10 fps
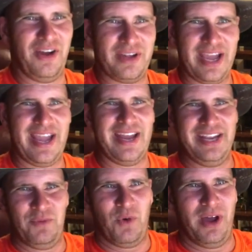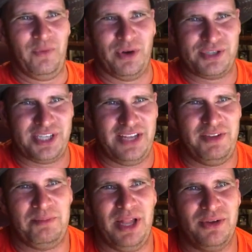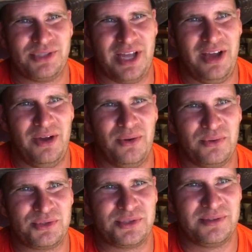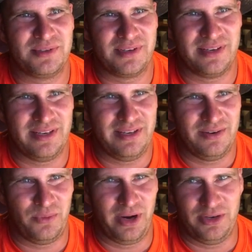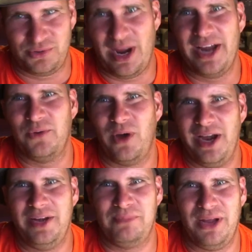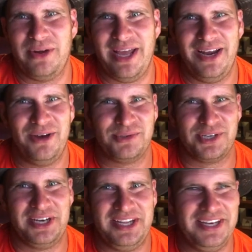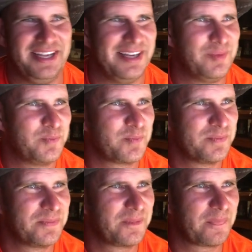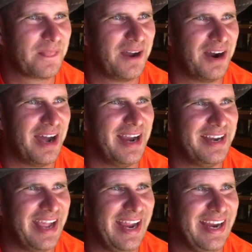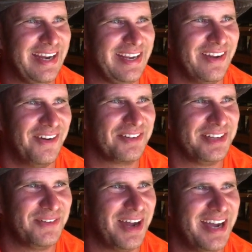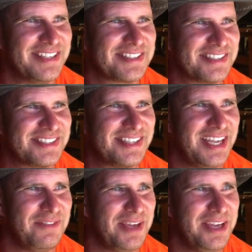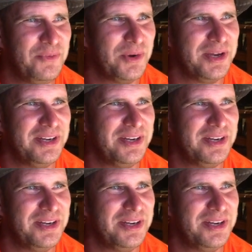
Okay, I did one where Stevie blows a hose. Where he was riding away and he blowed that hose on the din-din. All right, Andy Yoakley writes, Stevie